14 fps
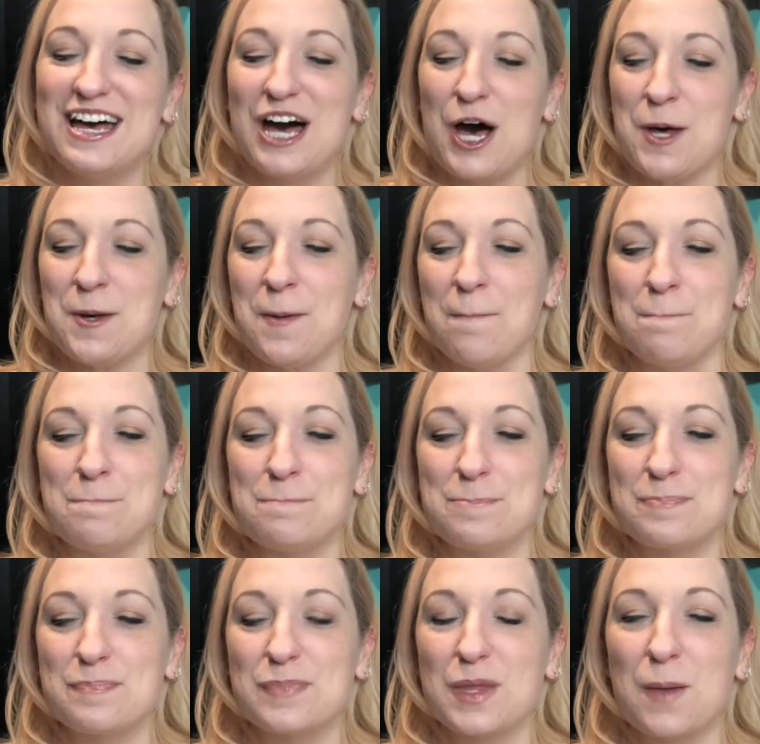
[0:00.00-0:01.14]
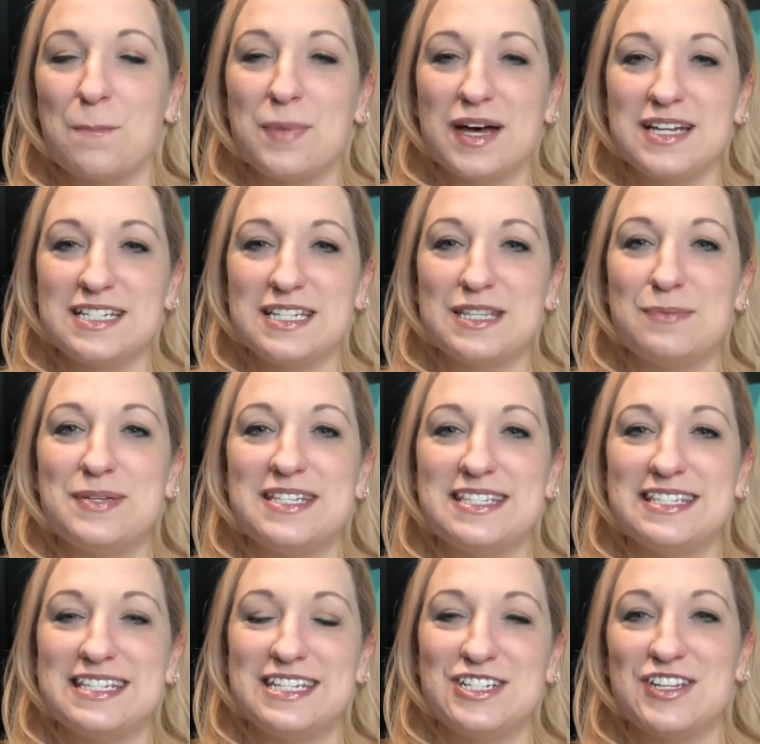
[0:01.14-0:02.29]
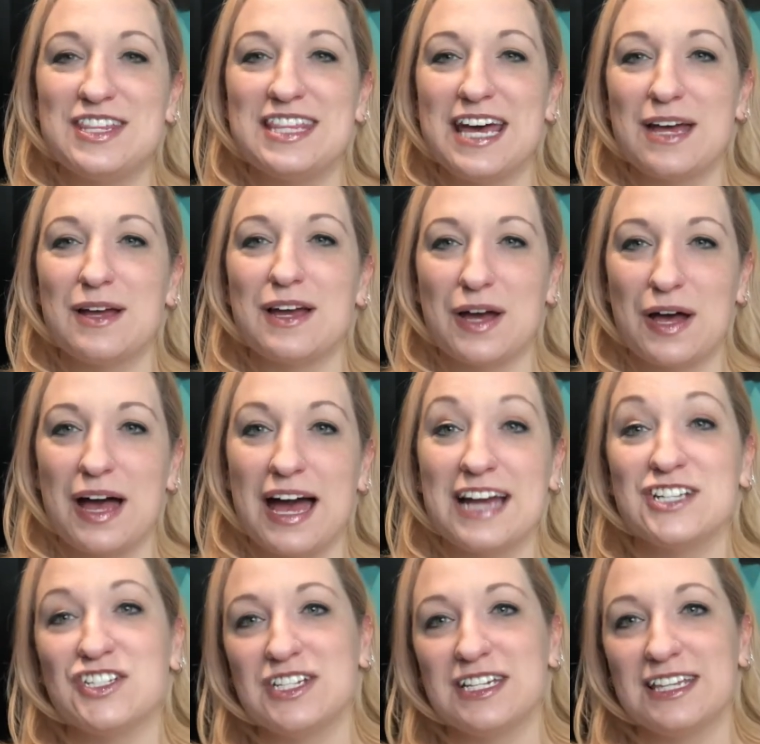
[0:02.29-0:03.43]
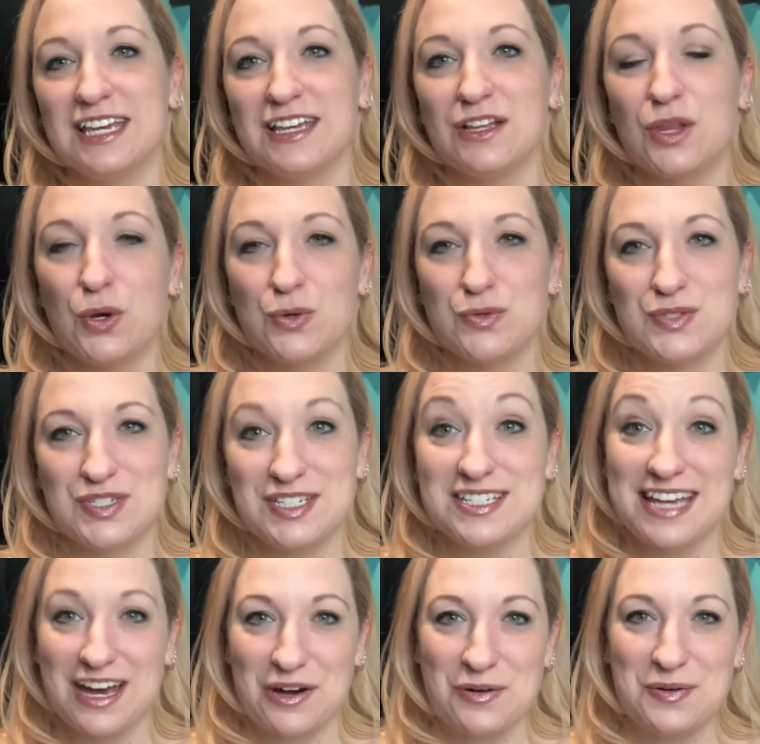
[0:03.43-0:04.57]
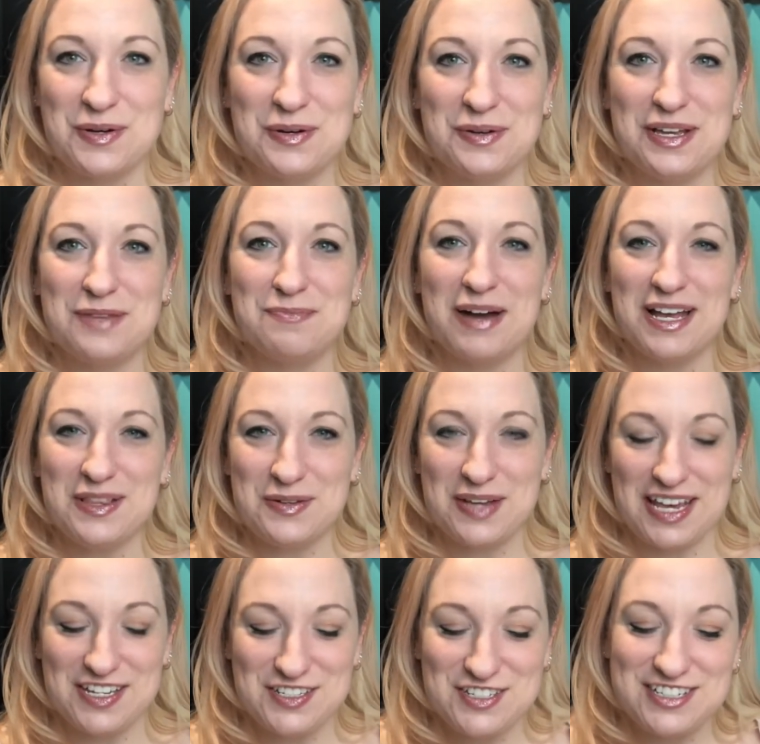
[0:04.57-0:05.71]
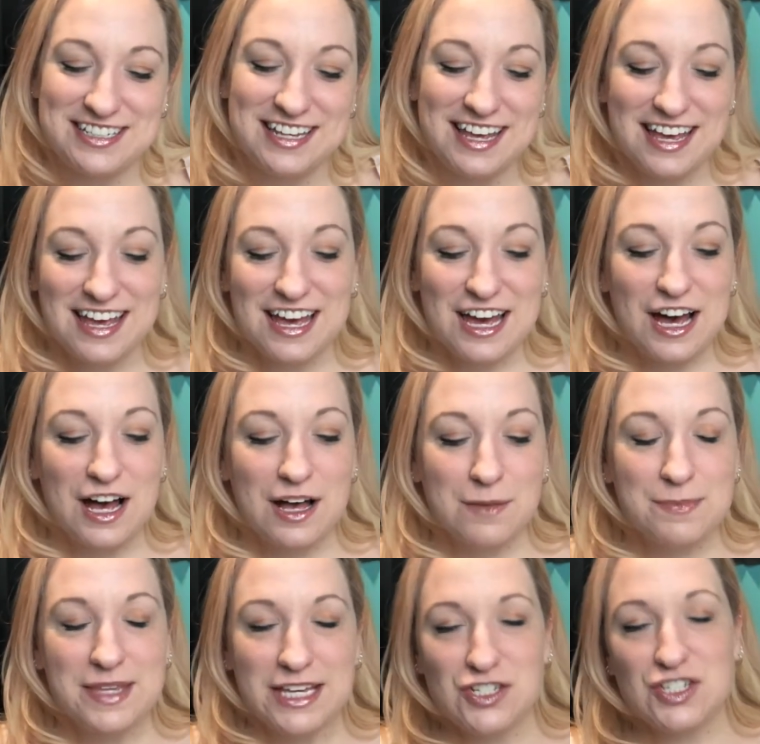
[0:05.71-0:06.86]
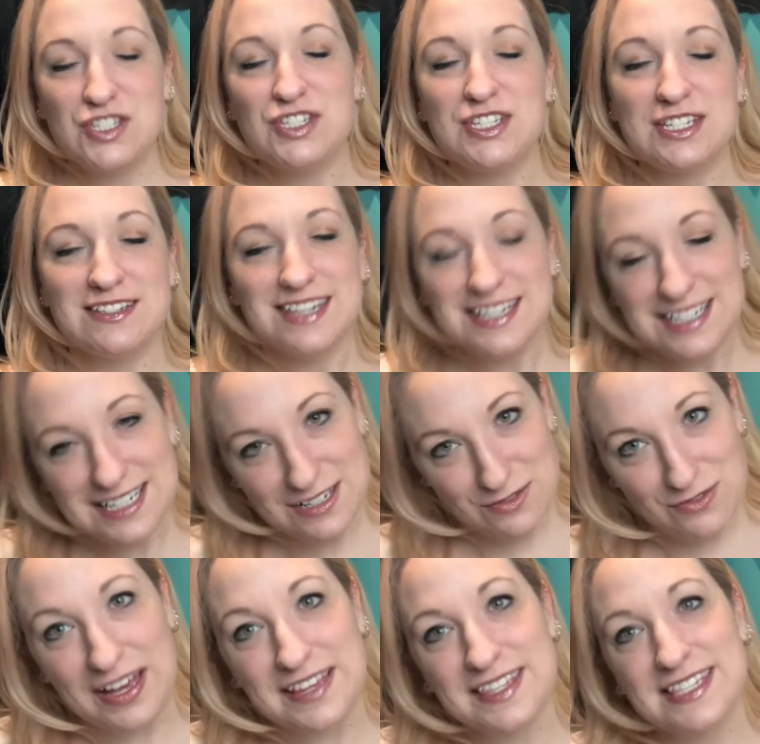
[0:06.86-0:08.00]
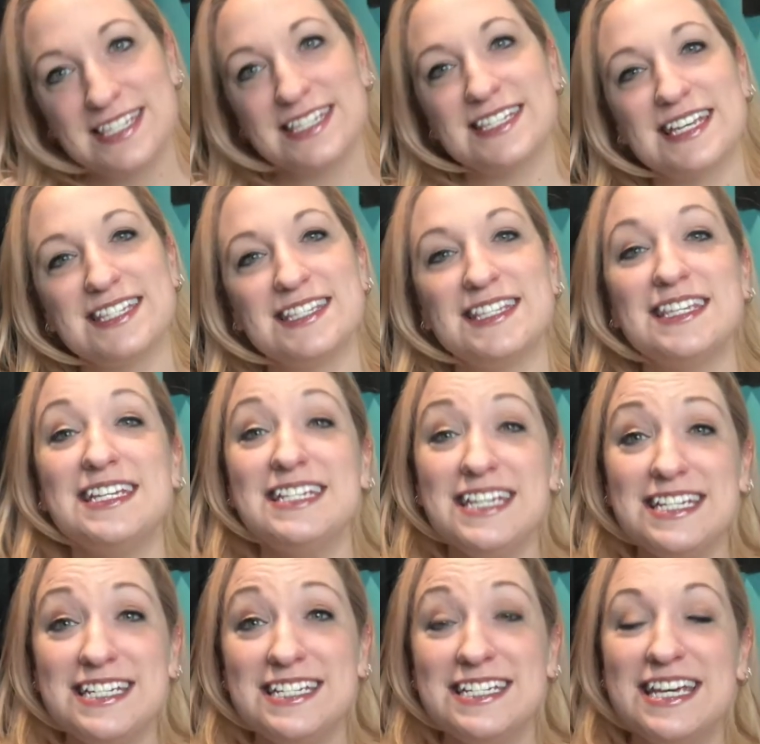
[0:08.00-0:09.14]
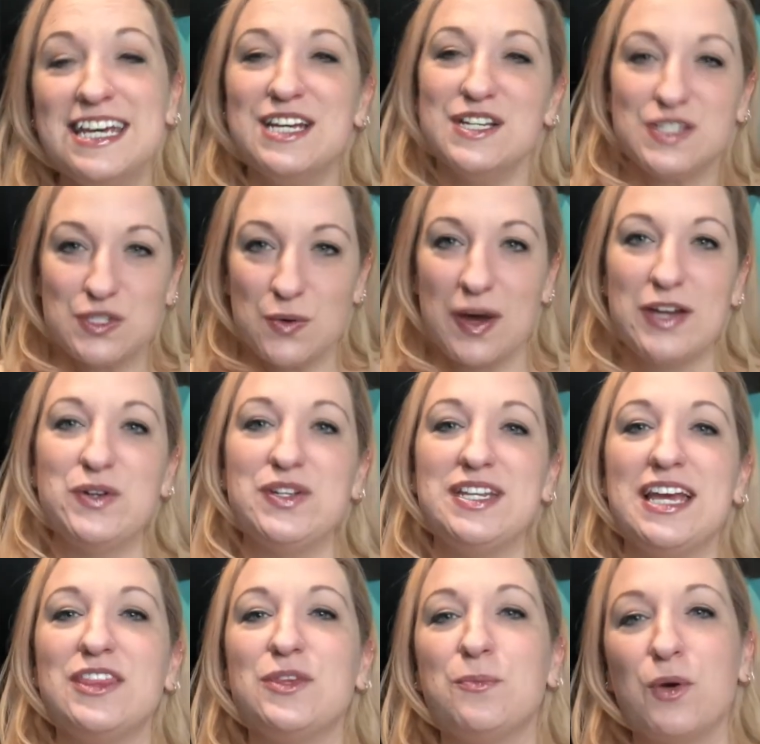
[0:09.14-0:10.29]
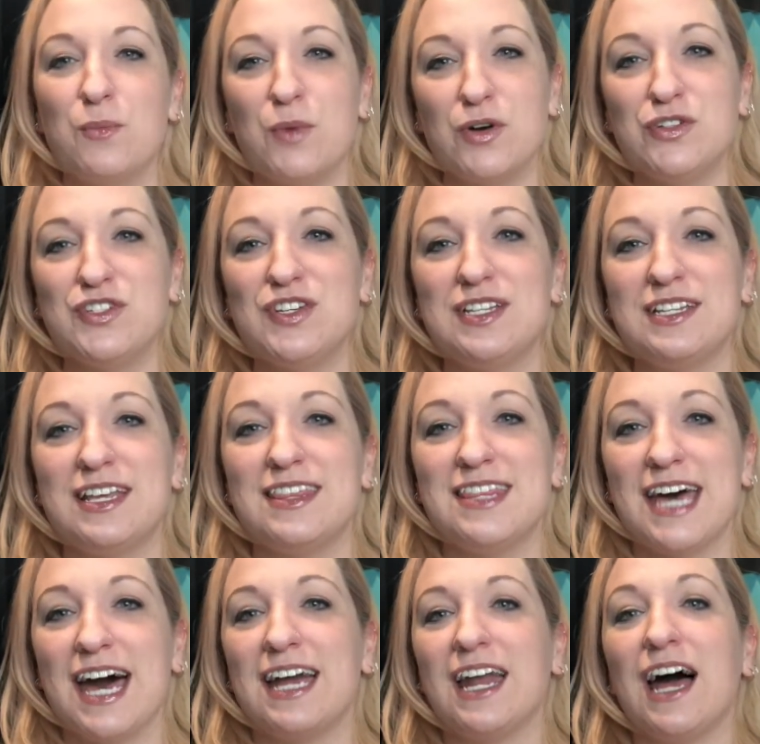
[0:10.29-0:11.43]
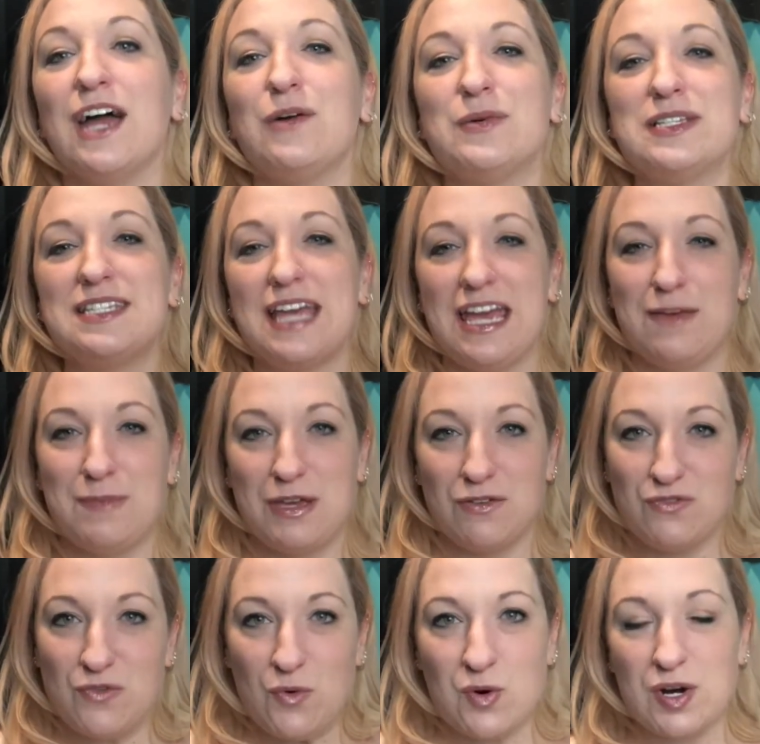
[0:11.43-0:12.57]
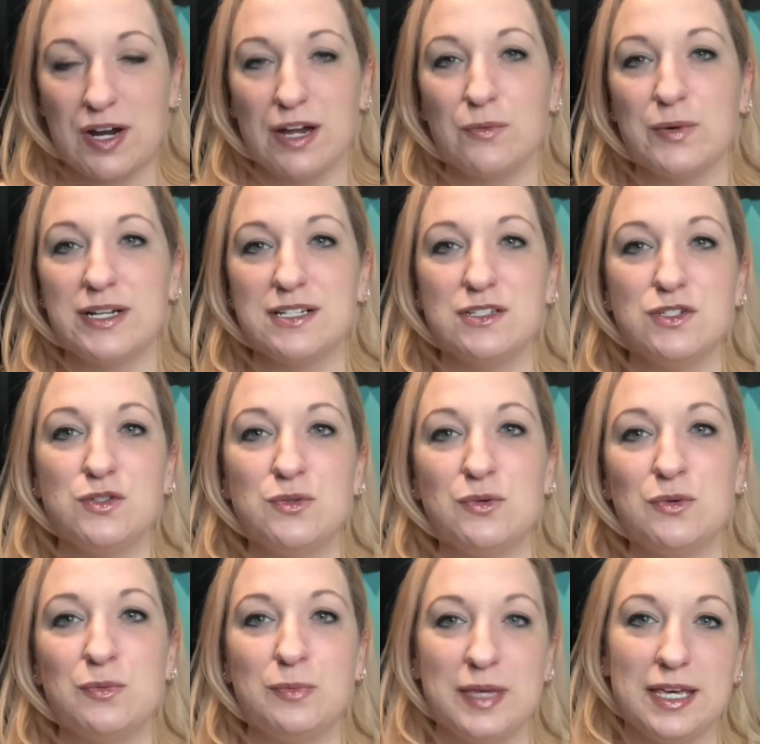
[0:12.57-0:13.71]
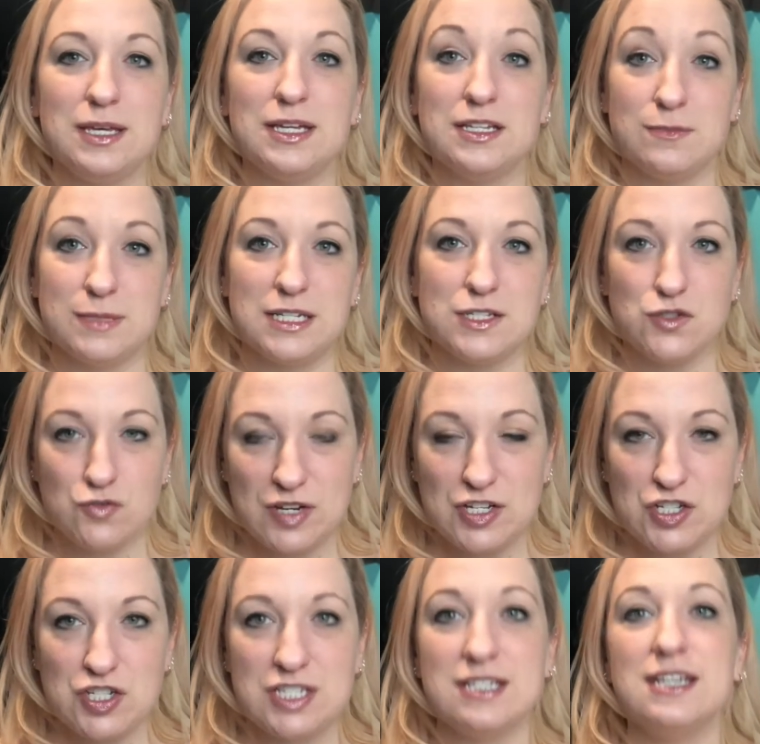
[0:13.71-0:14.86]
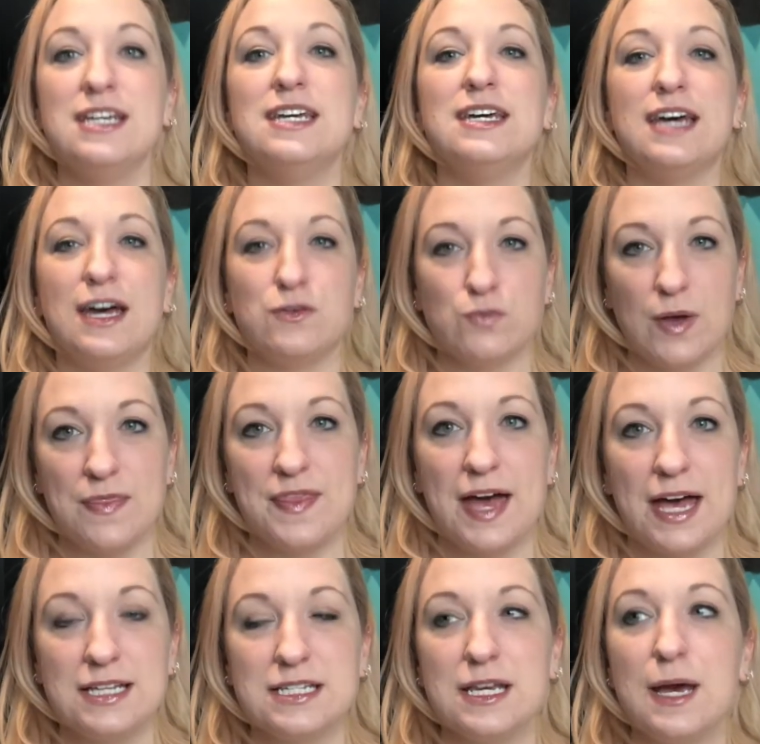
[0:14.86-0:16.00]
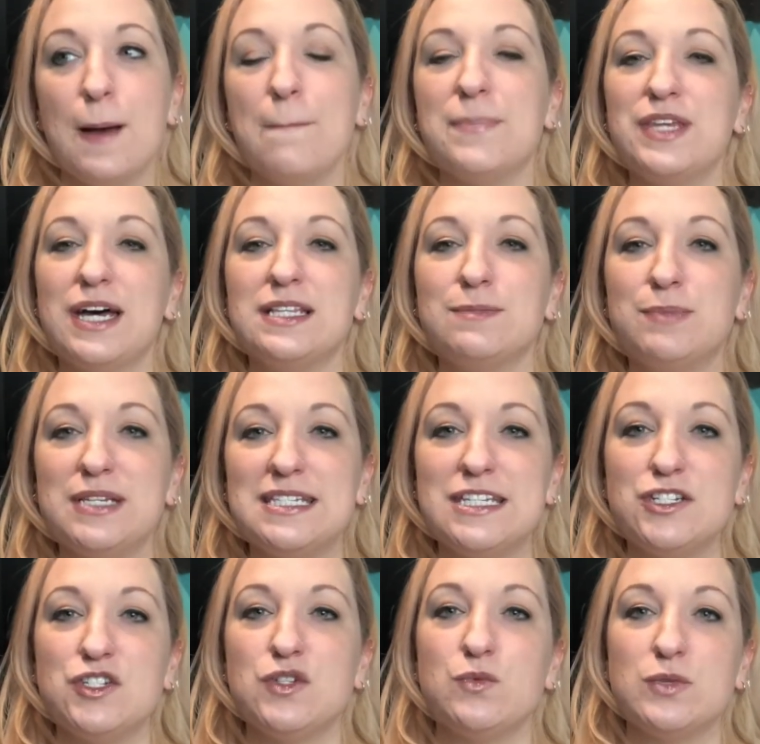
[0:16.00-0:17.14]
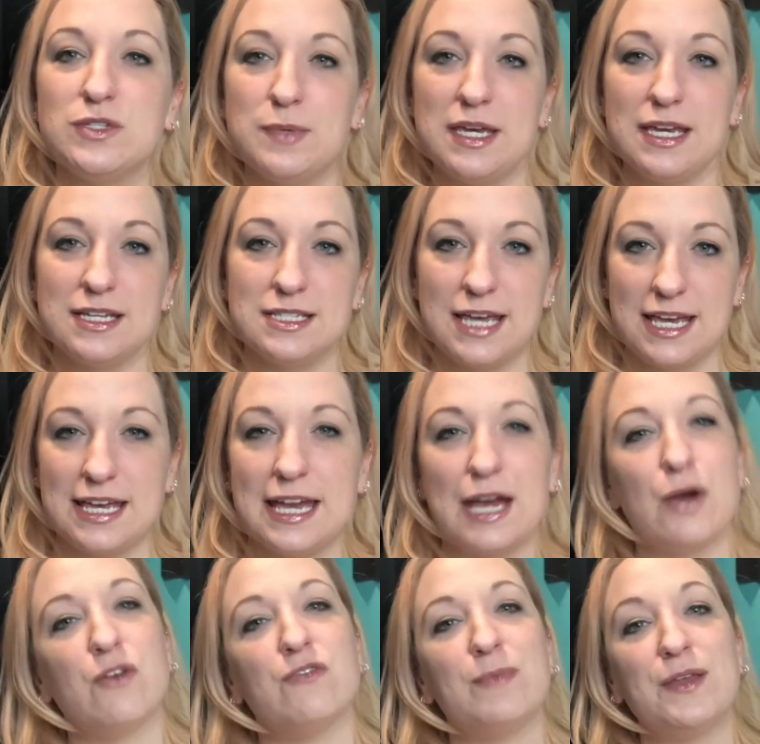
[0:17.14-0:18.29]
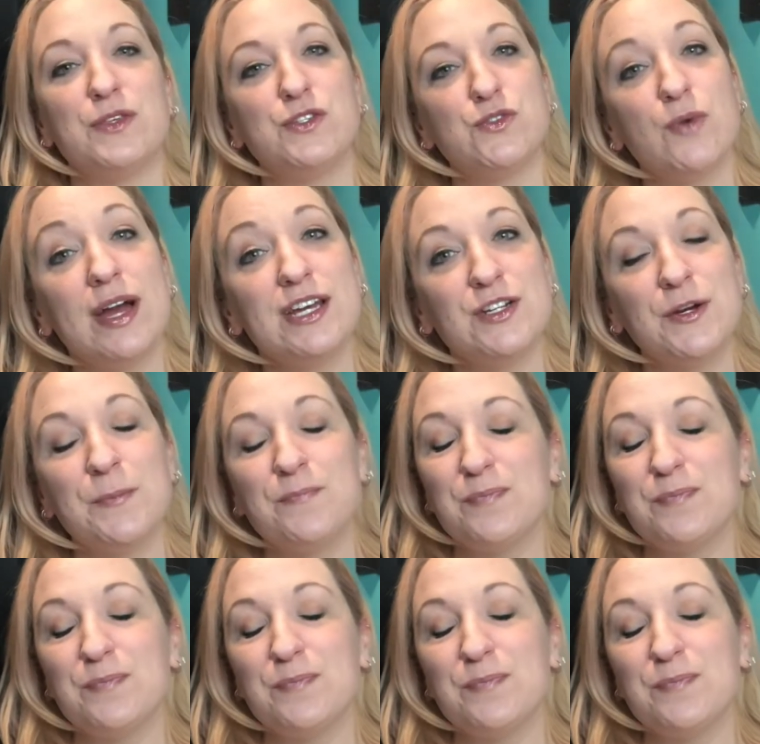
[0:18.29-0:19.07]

Um, but the position that actually they closed now in my location um, they just they didn't find the success that they needed so i couldn't get the promotion that i was aiming for i wanted to be administration and run that but that position was being taken care of by the director